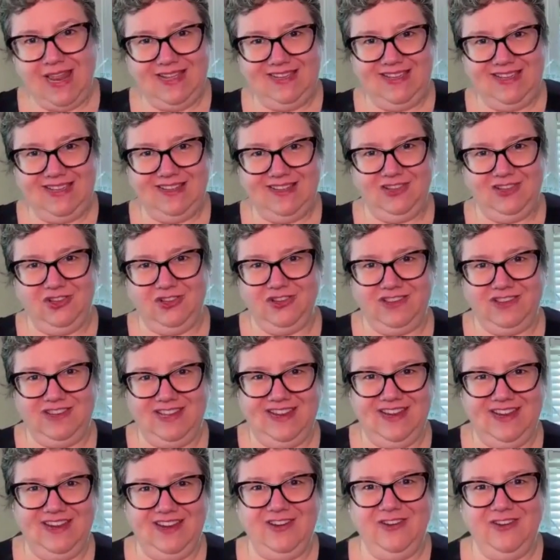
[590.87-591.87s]
blanket
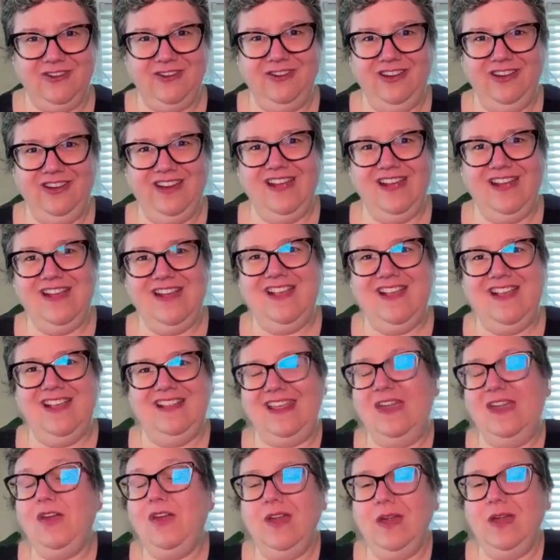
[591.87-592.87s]
on there.
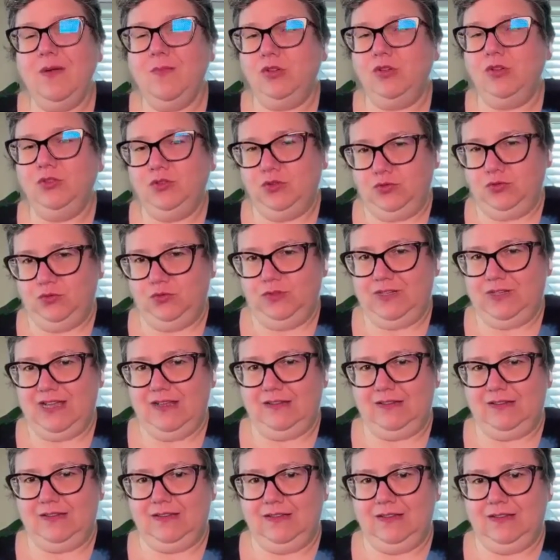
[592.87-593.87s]
They're able to
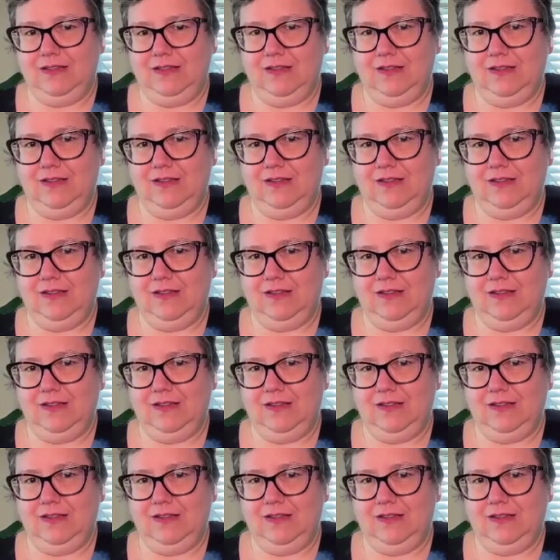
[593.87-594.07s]
do that.